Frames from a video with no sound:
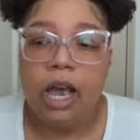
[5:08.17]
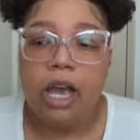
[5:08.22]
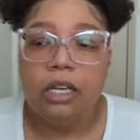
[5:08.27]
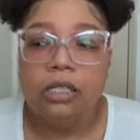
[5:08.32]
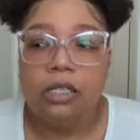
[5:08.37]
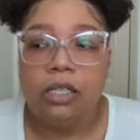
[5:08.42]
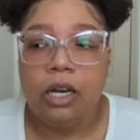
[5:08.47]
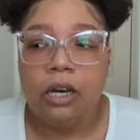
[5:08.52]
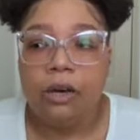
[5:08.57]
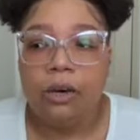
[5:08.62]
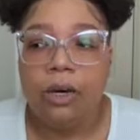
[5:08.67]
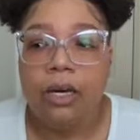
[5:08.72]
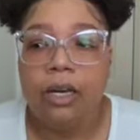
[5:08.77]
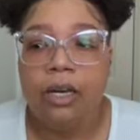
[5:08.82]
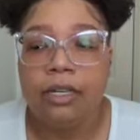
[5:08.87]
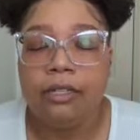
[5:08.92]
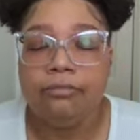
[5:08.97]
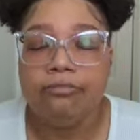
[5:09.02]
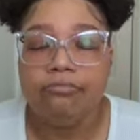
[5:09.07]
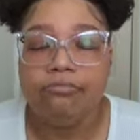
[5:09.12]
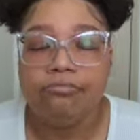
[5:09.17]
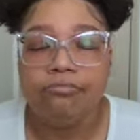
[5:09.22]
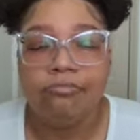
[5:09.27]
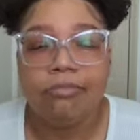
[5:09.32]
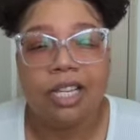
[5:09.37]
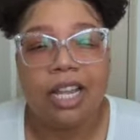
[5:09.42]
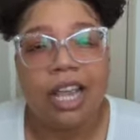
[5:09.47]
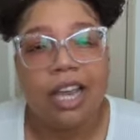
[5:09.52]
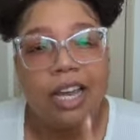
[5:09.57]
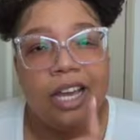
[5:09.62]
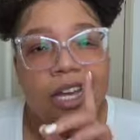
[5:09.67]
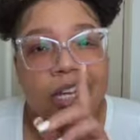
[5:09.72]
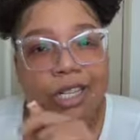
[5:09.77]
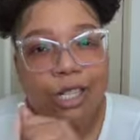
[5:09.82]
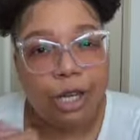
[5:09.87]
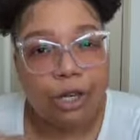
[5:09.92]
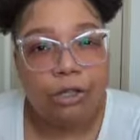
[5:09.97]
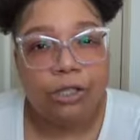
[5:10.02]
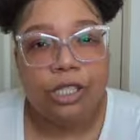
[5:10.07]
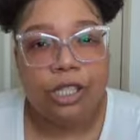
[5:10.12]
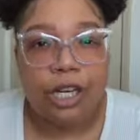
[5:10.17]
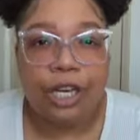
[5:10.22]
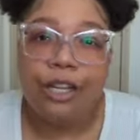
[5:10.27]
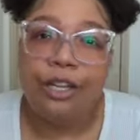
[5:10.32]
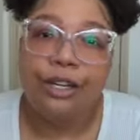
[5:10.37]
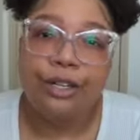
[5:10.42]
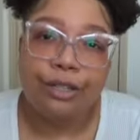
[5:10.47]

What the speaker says: So note to other